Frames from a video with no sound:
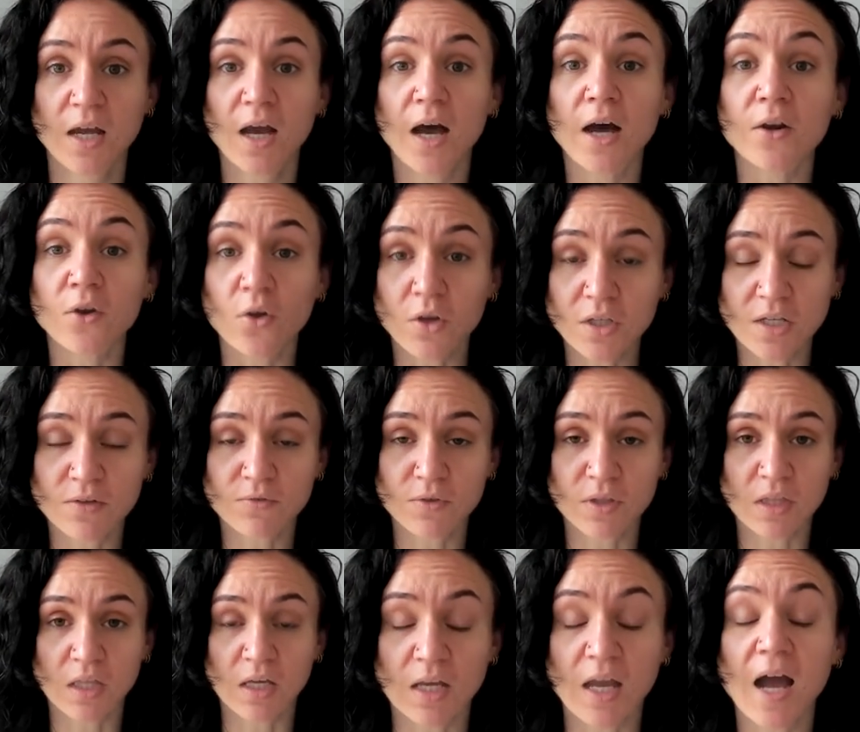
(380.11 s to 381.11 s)
and not
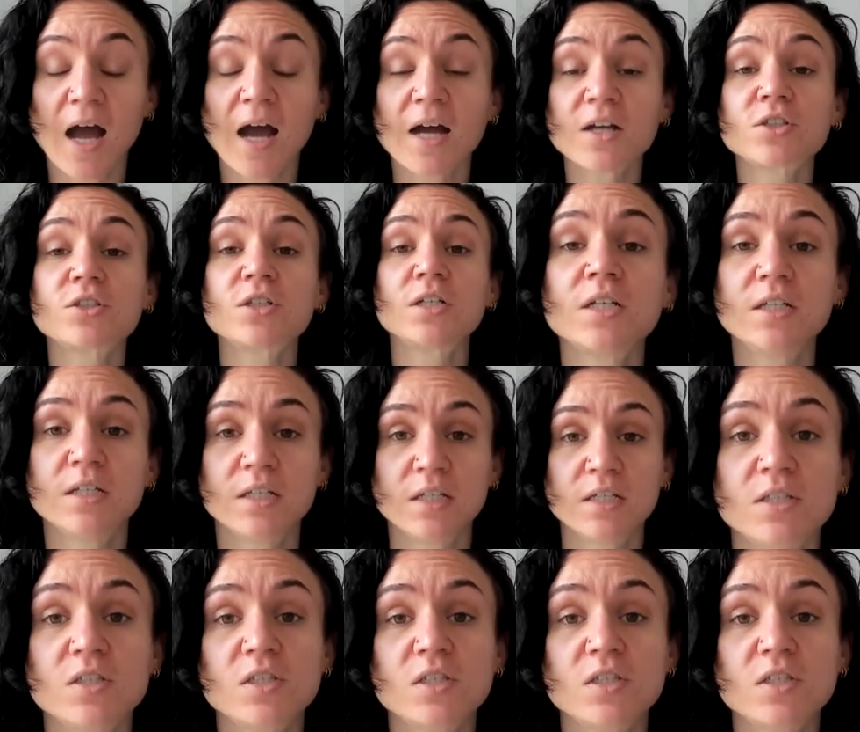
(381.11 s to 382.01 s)
everything actually needs